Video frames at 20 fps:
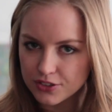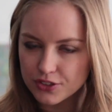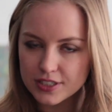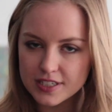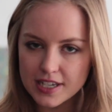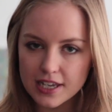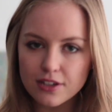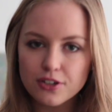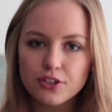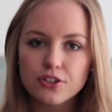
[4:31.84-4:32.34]

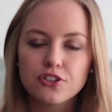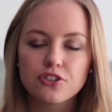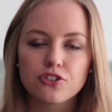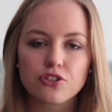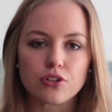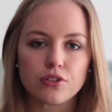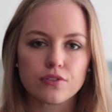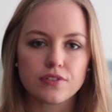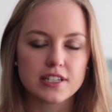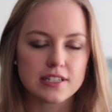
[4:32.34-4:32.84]
To tell you the
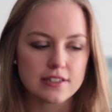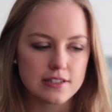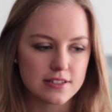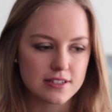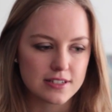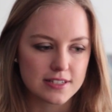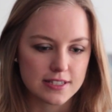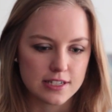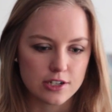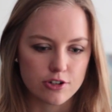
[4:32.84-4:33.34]
truth, this
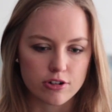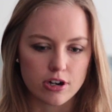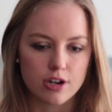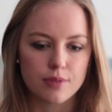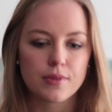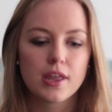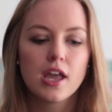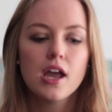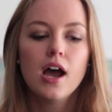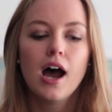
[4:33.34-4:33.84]
is a
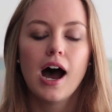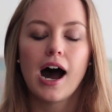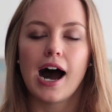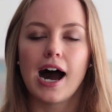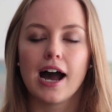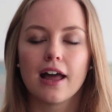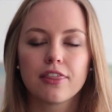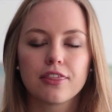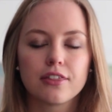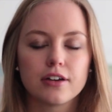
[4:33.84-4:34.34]
serum.
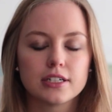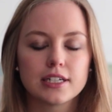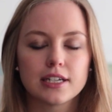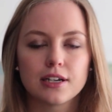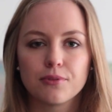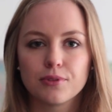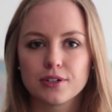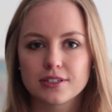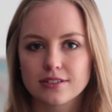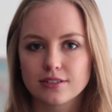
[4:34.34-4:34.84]
I
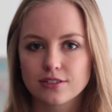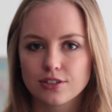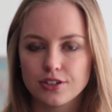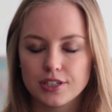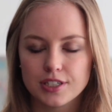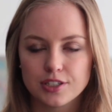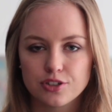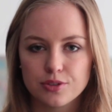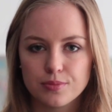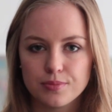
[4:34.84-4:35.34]
thought it wasn't
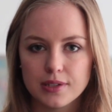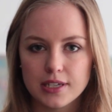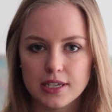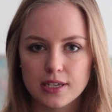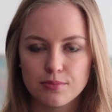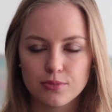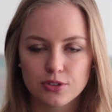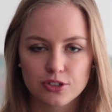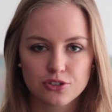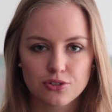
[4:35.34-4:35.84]
going to
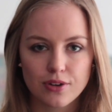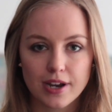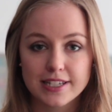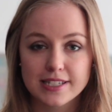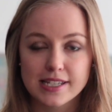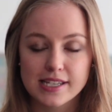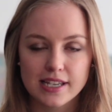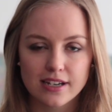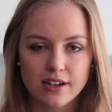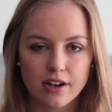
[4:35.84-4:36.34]
be
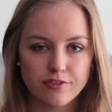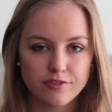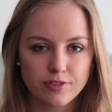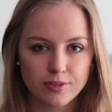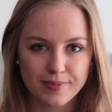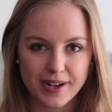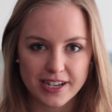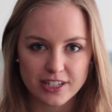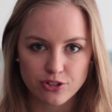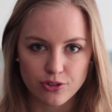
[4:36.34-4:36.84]
moisturizing enough
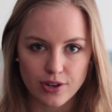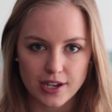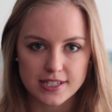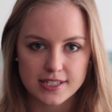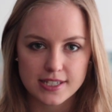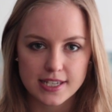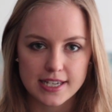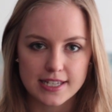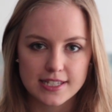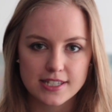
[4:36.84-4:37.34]
for my dry
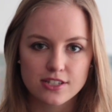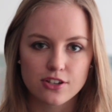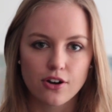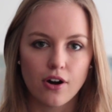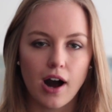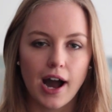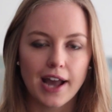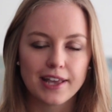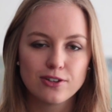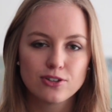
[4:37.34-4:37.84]
skin.
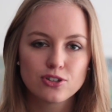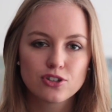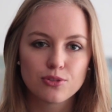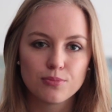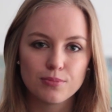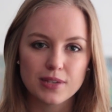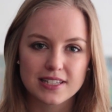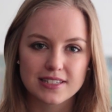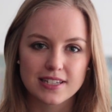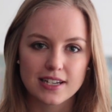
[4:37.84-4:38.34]
So I used
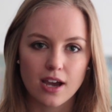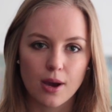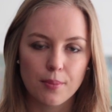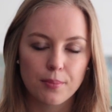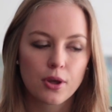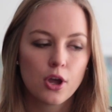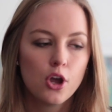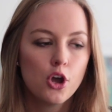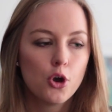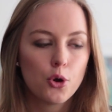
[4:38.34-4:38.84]
to mix it
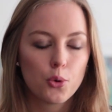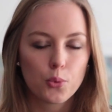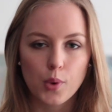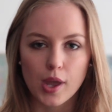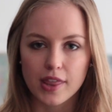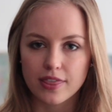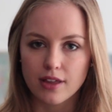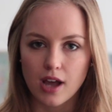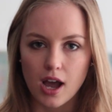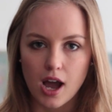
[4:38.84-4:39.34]
up
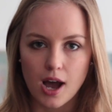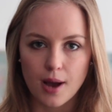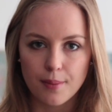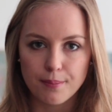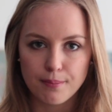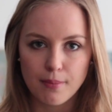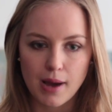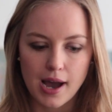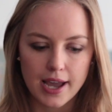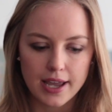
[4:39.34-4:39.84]
with
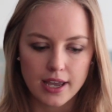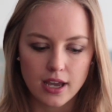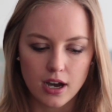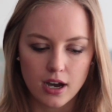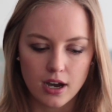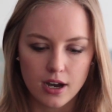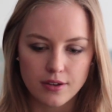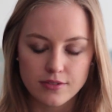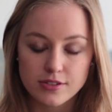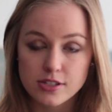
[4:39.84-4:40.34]
um, my
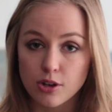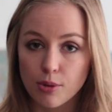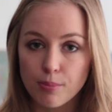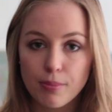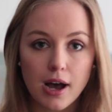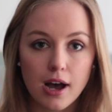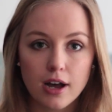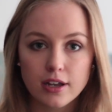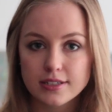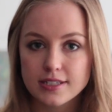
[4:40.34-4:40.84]
uh,
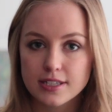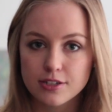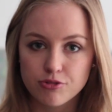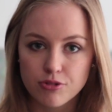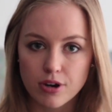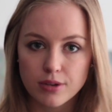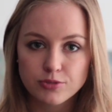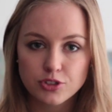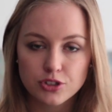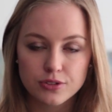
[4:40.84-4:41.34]
Sampar
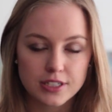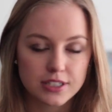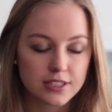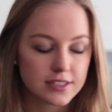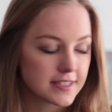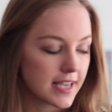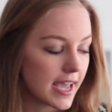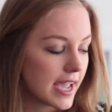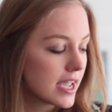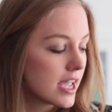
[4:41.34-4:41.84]
serum during
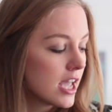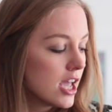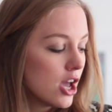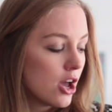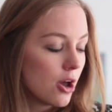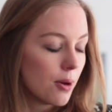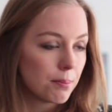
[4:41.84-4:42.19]
the day